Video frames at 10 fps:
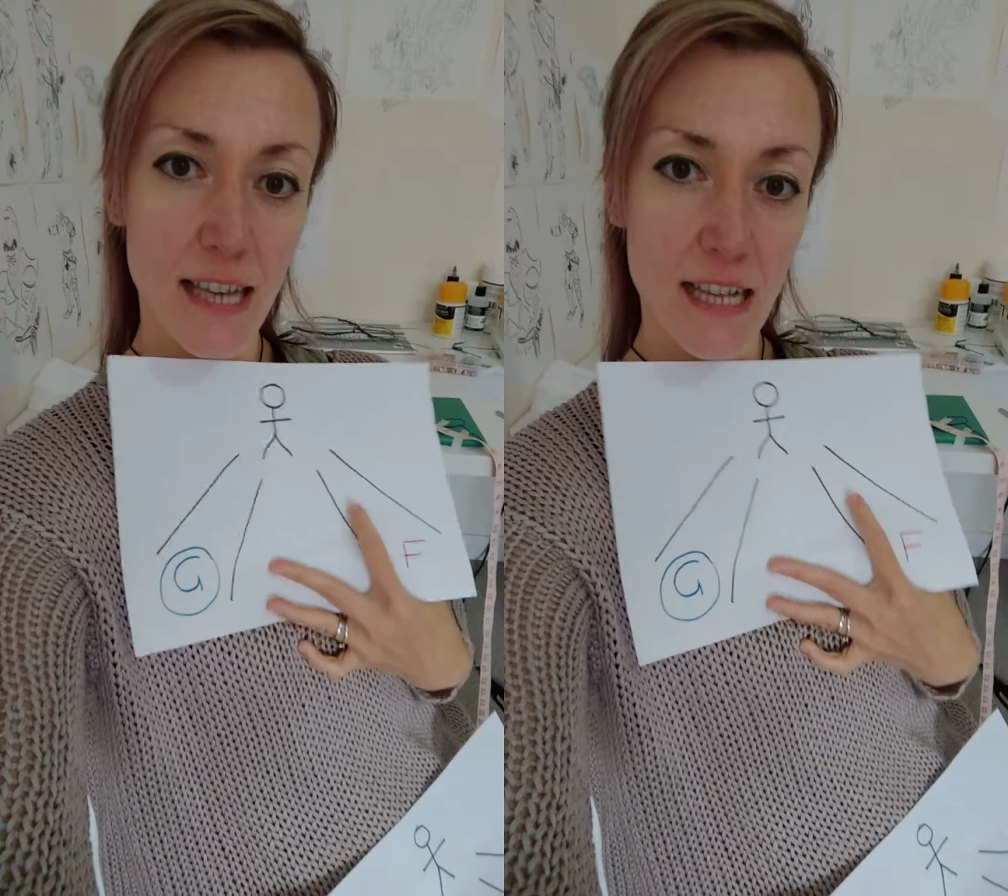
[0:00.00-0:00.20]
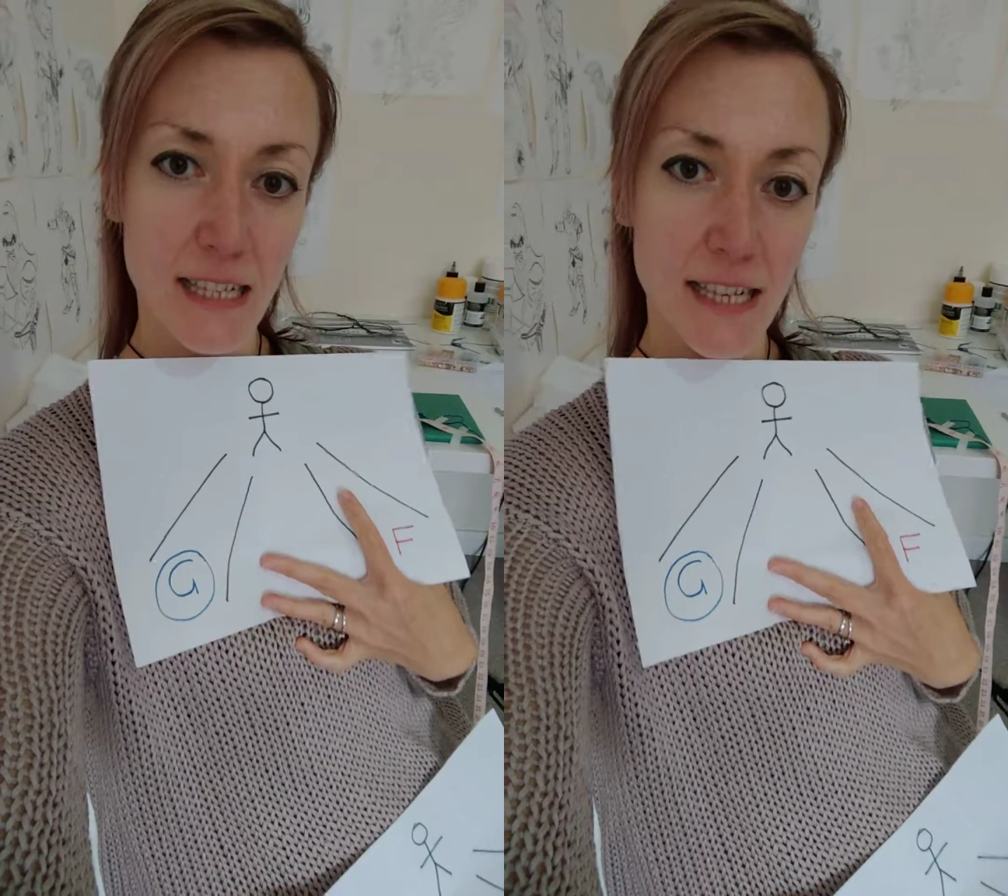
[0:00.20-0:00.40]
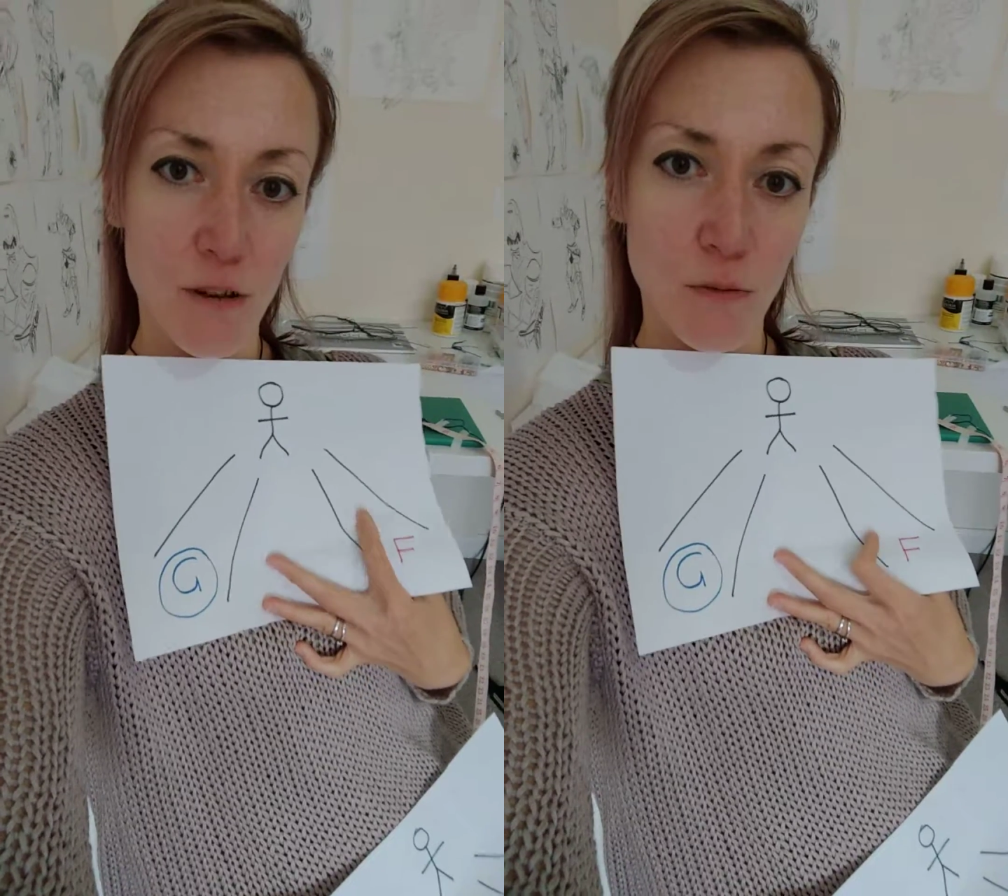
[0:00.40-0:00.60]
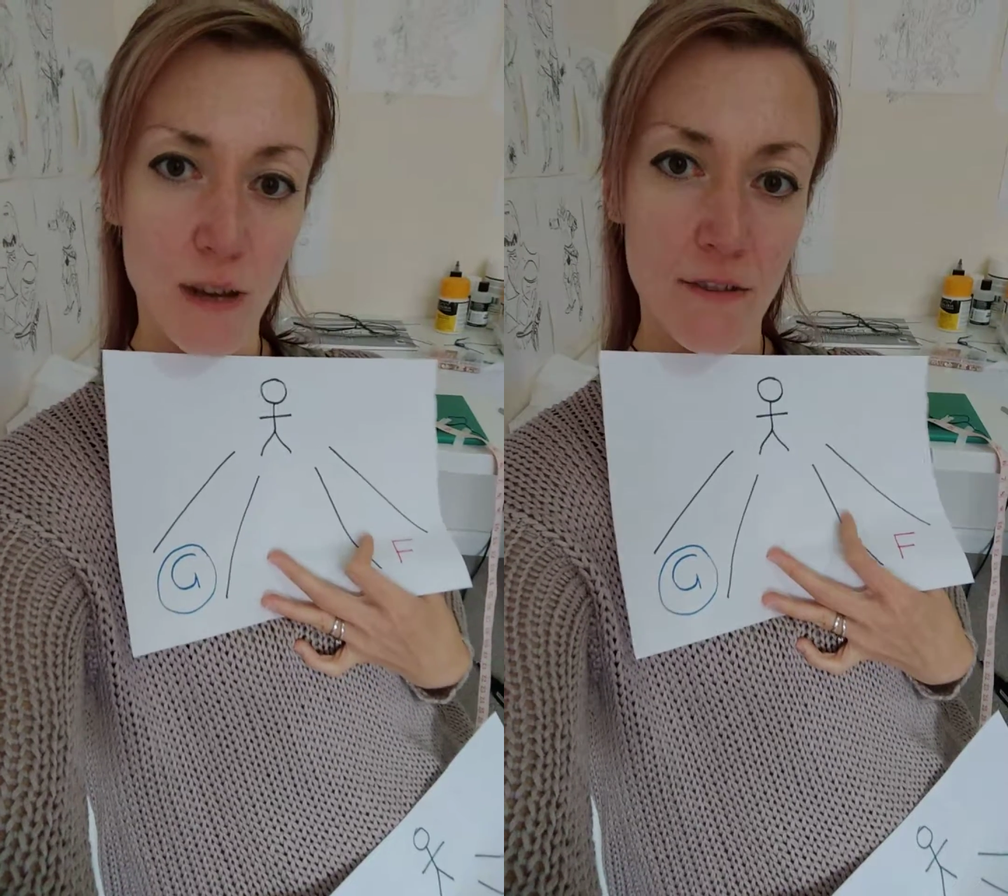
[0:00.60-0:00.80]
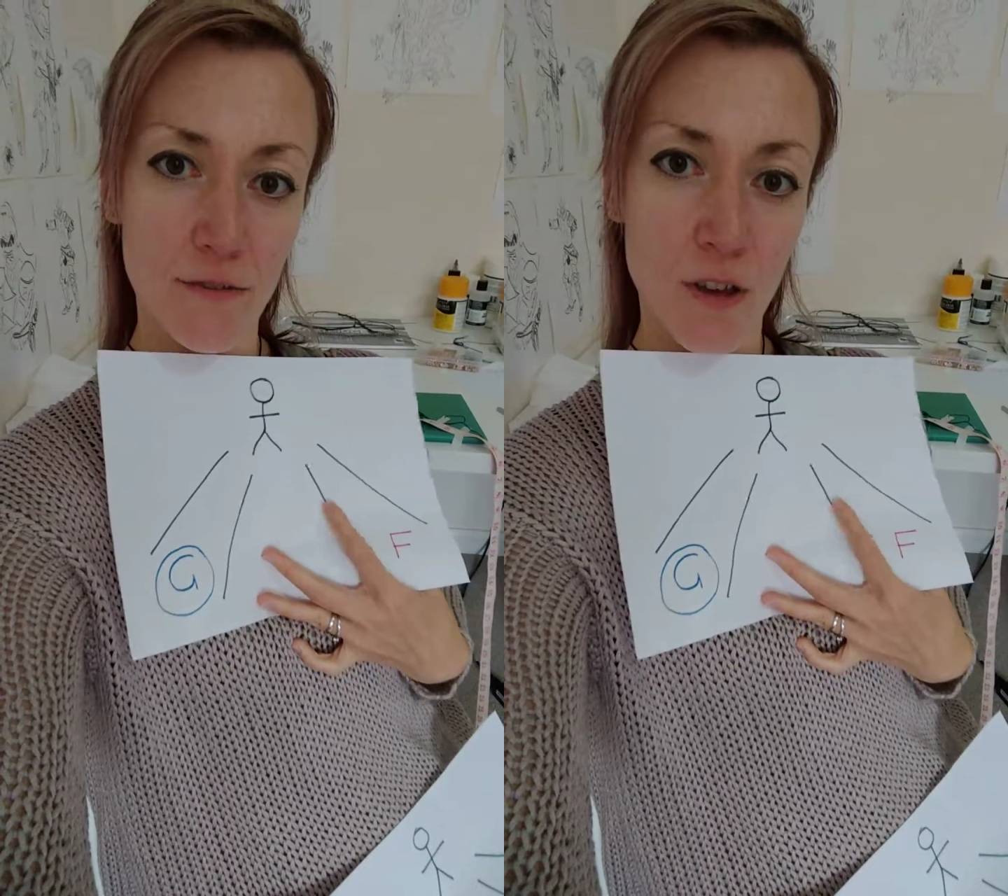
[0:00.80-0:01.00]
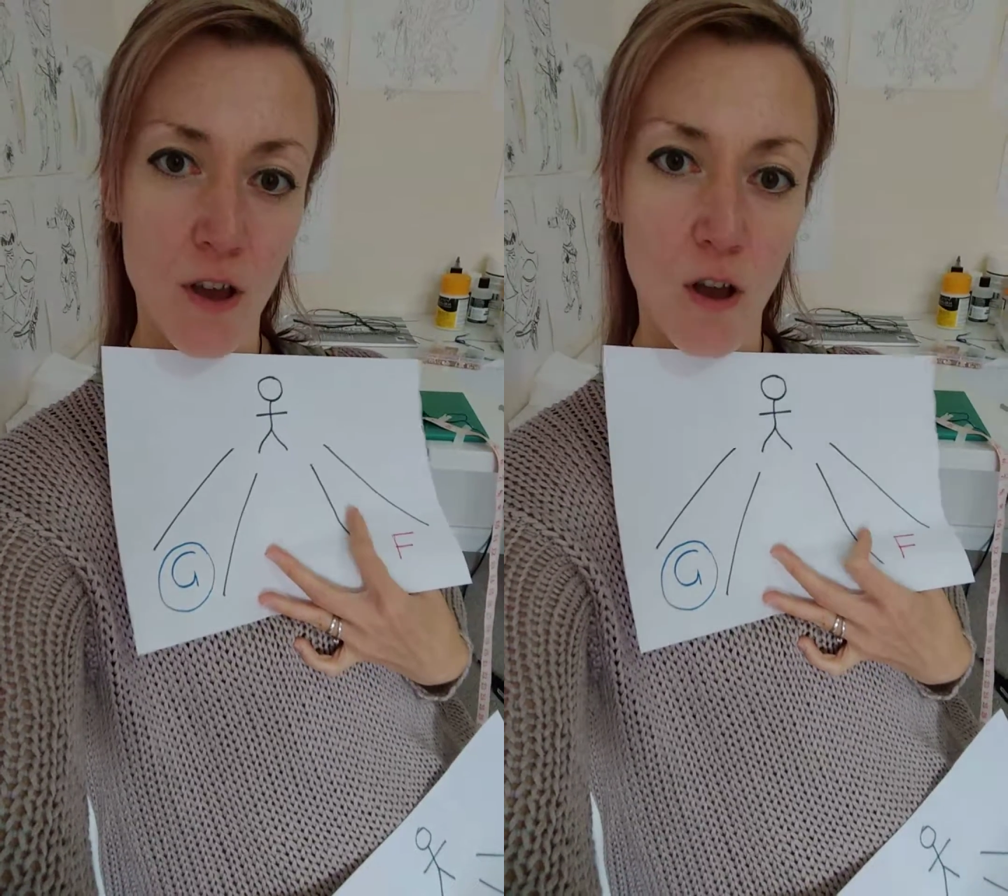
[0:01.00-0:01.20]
gets dealt with